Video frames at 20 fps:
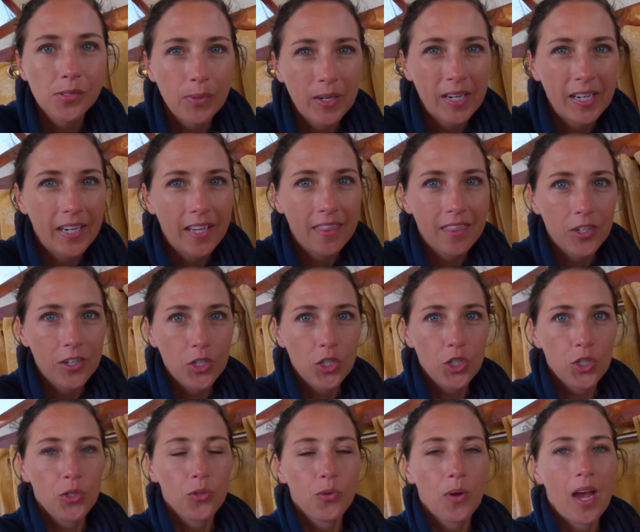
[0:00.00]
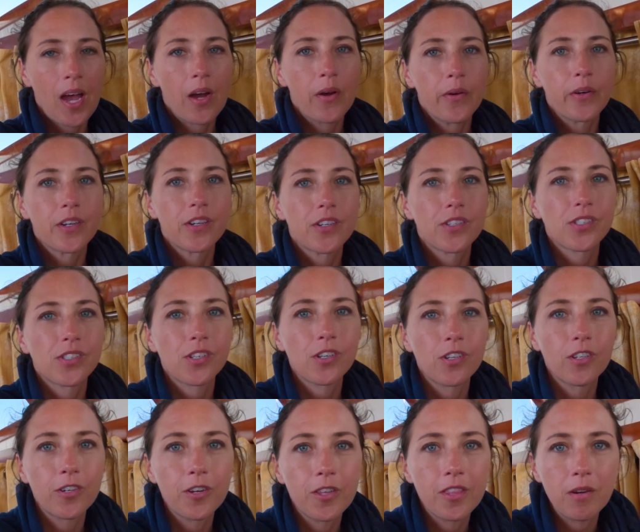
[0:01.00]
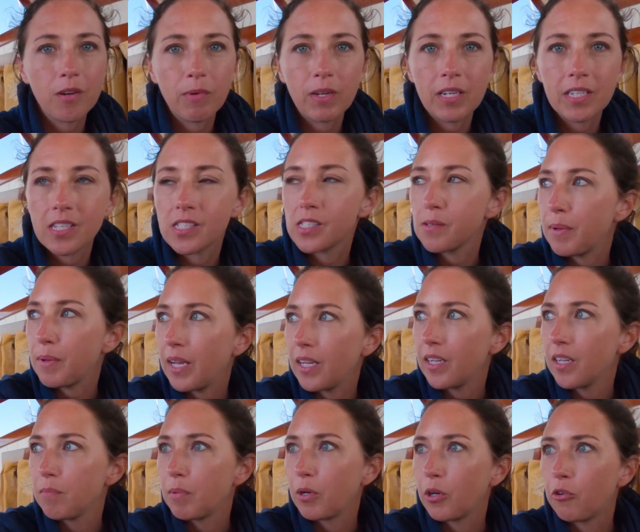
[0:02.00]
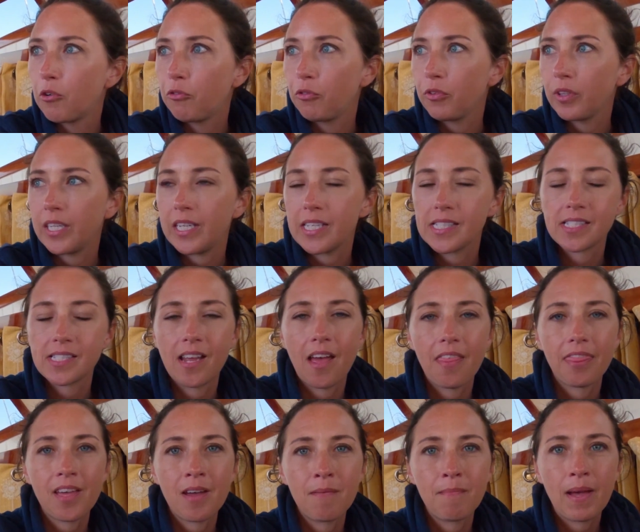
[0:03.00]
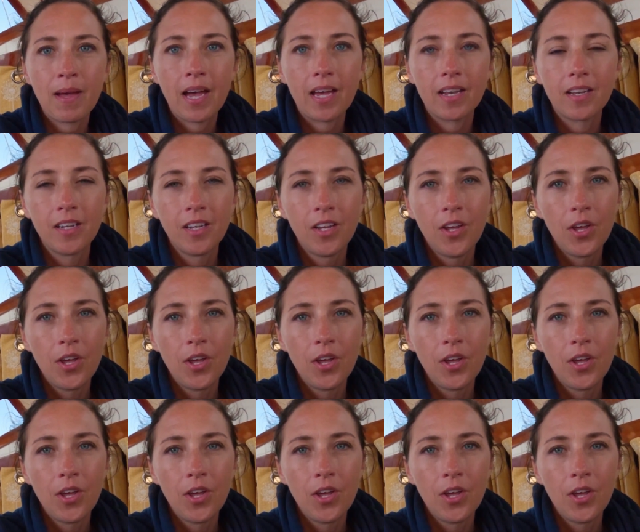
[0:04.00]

We're gonna get there 2 hours earlier than we anticipated, but hopefully it's not that bad.